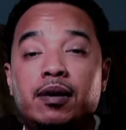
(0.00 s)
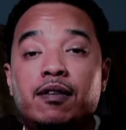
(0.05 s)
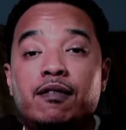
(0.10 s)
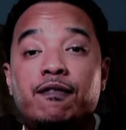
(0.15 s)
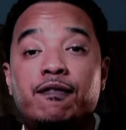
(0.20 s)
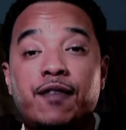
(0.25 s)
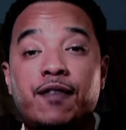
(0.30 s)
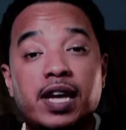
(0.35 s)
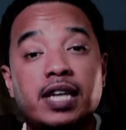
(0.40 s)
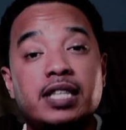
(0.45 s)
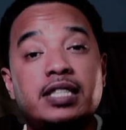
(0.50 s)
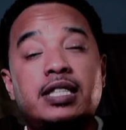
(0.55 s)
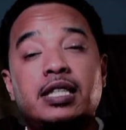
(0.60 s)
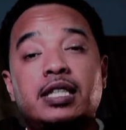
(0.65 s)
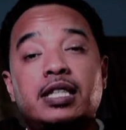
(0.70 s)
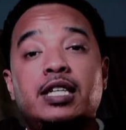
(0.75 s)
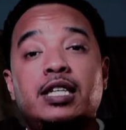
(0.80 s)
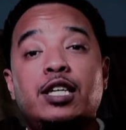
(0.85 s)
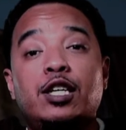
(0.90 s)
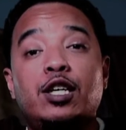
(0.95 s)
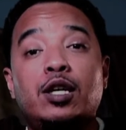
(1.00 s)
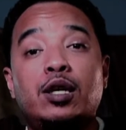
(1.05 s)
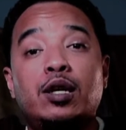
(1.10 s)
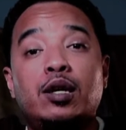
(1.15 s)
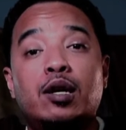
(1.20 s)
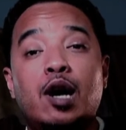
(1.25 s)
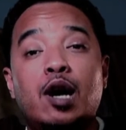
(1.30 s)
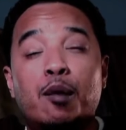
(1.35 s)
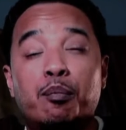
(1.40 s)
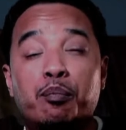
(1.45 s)
facing
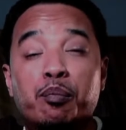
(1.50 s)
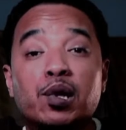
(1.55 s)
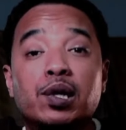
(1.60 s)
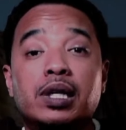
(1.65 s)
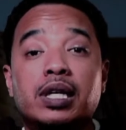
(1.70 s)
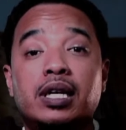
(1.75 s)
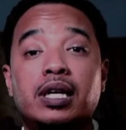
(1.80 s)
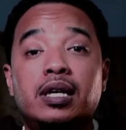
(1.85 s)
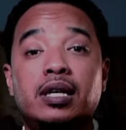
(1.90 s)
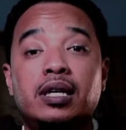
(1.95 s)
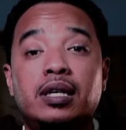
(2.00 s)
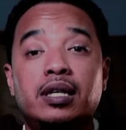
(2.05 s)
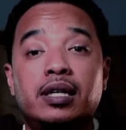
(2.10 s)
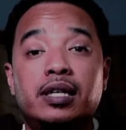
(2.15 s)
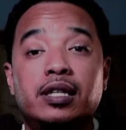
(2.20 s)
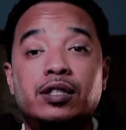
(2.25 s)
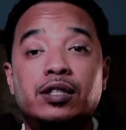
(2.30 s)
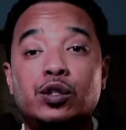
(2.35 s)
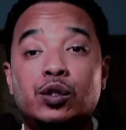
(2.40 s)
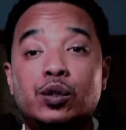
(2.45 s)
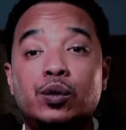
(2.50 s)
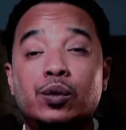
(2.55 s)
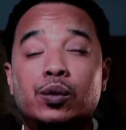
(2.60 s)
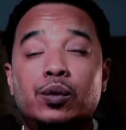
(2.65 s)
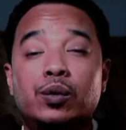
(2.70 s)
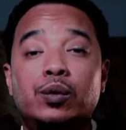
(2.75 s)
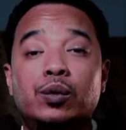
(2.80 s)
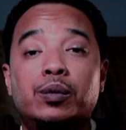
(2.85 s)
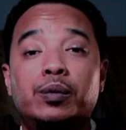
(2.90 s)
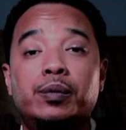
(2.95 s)
a bully in
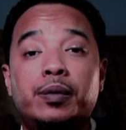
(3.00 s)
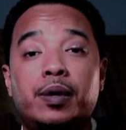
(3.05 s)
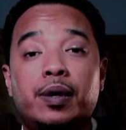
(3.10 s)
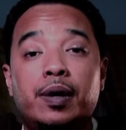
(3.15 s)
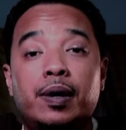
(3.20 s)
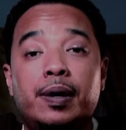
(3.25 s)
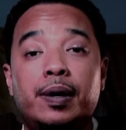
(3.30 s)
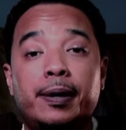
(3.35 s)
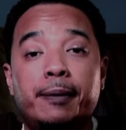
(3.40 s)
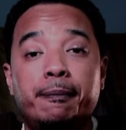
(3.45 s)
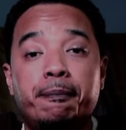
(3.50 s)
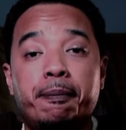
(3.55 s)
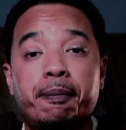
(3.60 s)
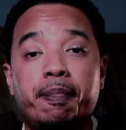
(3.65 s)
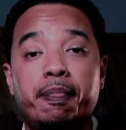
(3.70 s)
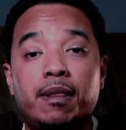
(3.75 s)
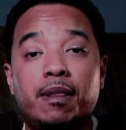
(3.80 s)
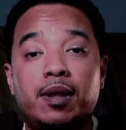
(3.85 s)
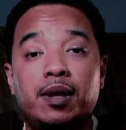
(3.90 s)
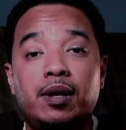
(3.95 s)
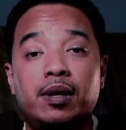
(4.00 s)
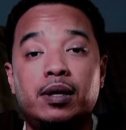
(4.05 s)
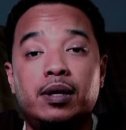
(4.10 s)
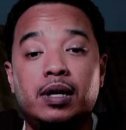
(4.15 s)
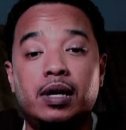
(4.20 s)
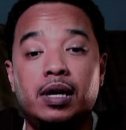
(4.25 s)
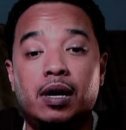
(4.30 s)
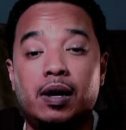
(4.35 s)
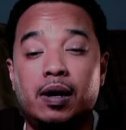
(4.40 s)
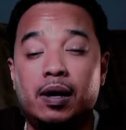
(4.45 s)
school, all right?
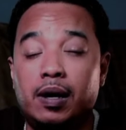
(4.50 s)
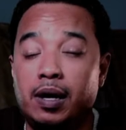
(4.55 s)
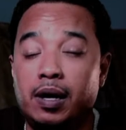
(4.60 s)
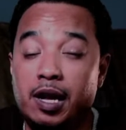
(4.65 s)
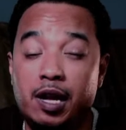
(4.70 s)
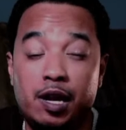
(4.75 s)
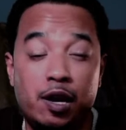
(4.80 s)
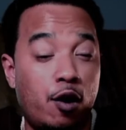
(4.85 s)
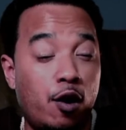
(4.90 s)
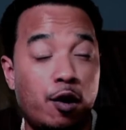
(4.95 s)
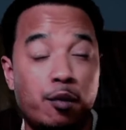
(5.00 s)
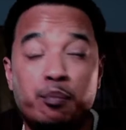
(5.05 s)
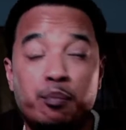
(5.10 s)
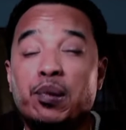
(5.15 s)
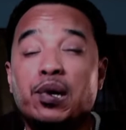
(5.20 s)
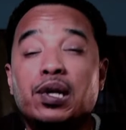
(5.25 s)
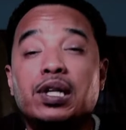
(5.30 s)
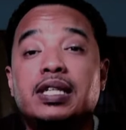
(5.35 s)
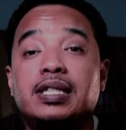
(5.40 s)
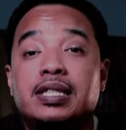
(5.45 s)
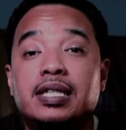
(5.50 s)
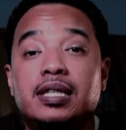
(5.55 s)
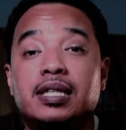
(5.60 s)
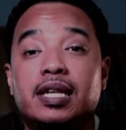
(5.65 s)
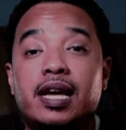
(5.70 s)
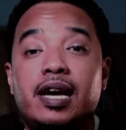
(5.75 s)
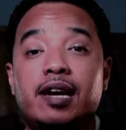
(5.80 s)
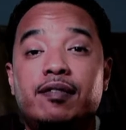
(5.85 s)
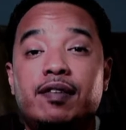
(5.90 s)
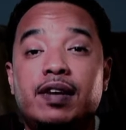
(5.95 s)
Or bullies in
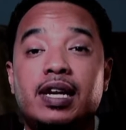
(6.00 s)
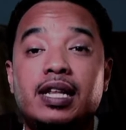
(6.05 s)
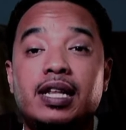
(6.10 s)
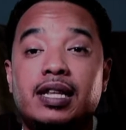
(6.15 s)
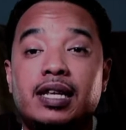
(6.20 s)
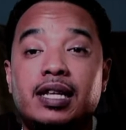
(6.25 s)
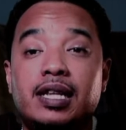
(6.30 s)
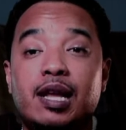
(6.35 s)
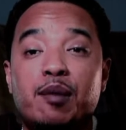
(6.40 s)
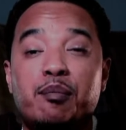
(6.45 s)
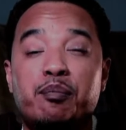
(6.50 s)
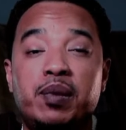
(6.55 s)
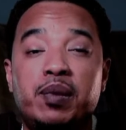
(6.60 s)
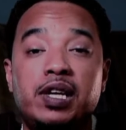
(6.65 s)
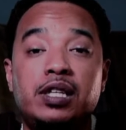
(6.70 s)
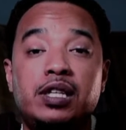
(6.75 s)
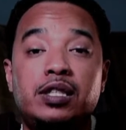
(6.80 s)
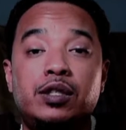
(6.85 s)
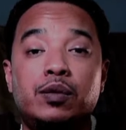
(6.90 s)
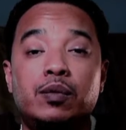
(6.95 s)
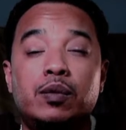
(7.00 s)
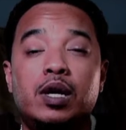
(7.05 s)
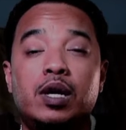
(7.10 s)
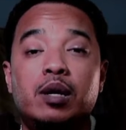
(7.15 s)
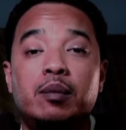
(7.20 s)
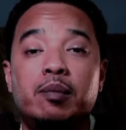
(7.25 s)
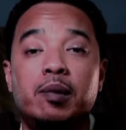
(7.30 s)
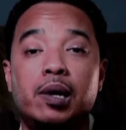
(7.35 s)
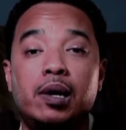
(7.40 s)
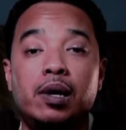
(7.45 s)
life, anything that beats you
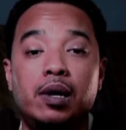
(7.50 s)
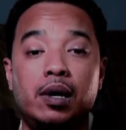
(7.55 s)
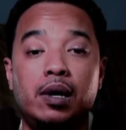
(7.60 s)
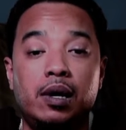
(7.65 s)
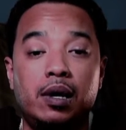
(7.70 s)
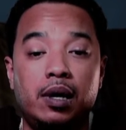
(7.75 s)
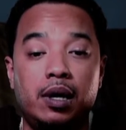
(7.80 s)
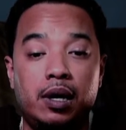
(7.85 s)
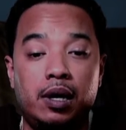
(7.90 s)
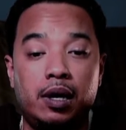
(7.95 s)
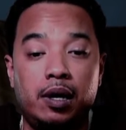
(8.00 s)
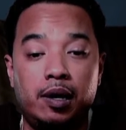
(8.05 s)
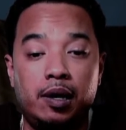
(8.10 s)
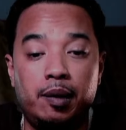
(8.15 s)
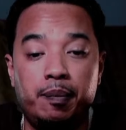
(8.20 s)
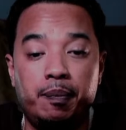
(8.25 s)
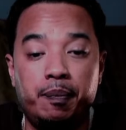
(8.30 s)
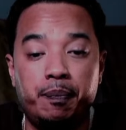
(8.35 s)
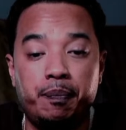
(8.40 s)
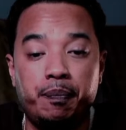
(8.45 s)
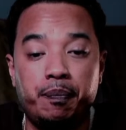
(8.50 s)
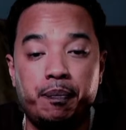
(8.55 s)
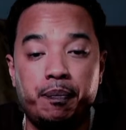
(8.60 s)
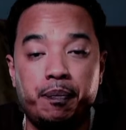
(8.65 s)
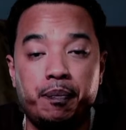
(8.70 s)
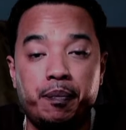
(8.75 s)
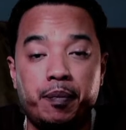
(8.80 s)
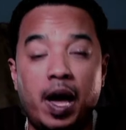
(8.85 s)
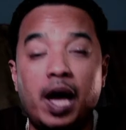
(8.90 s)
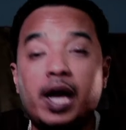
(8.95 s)
up.
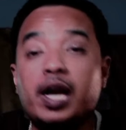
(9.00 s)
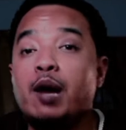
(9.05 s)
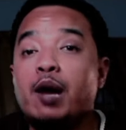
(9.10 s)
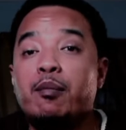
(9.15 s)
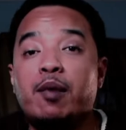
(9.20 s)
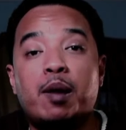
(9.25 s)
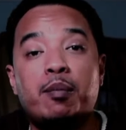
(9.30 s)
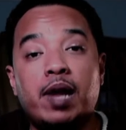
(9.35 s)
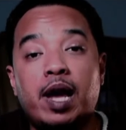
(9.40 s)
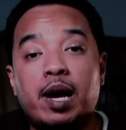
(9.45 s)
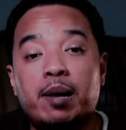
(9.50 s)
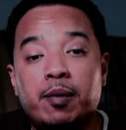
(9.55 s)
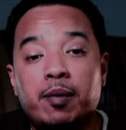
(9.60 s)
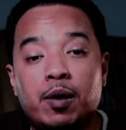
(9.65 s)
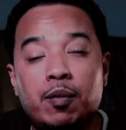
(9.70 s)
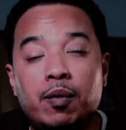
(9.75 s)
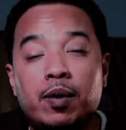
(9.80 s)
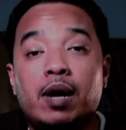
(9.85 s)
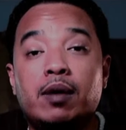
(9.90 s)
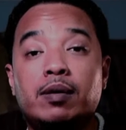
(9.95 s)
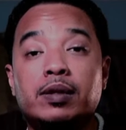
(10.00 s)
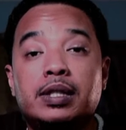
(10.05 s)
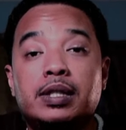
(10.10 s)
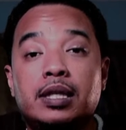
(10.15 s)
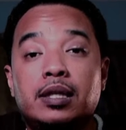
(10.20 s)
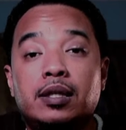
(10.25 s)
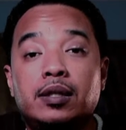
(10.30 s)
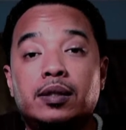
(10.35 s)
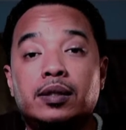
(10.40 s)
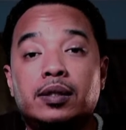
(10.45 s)
I got my black belt when I was
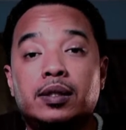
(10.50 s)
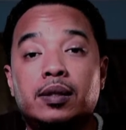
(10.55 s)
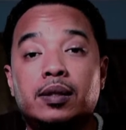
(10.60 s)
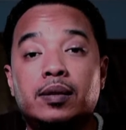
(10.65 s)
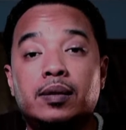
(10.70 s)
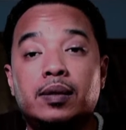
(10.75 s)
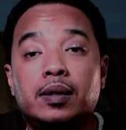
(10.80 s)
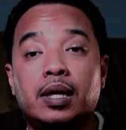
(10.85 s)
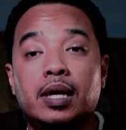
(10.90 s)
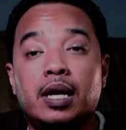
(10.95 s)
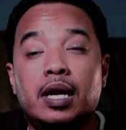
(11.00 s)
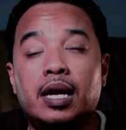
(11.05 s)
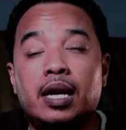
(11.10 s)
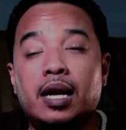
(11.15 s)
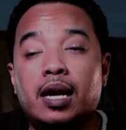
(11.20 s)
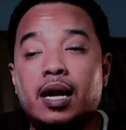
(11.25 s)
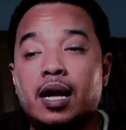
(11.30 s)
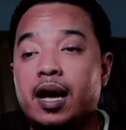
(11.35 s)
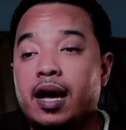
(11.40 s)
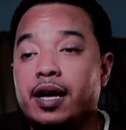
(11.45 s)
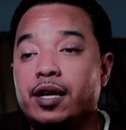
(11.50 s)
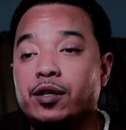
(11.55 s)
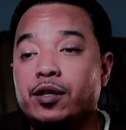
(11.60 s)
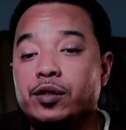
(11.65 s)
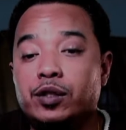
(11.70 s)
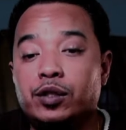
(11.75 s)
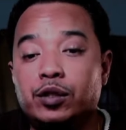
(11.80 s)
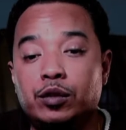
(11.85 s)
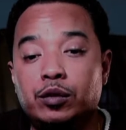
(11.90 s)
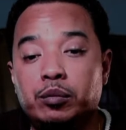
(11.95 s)
10 years old, and I
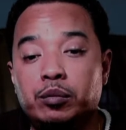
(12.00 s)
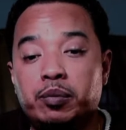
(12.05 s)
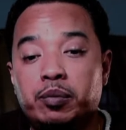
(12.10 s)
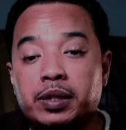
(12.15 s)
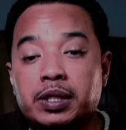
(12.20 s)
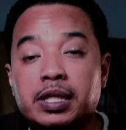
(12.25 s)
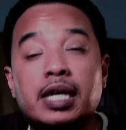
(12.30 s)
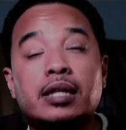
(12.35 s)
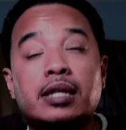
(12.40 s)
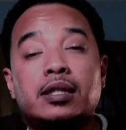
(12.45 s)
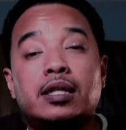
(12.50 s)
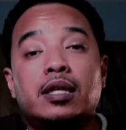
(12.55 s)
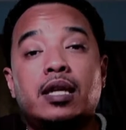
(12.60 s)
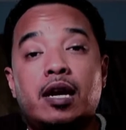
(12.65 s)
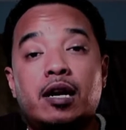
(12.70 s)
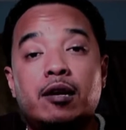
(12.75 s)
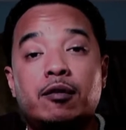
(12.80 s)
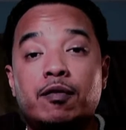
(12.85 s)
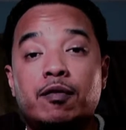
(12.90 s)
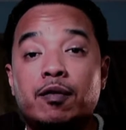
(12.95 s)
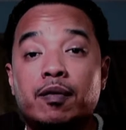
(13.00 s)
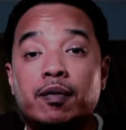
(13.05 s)
used to protect a lot of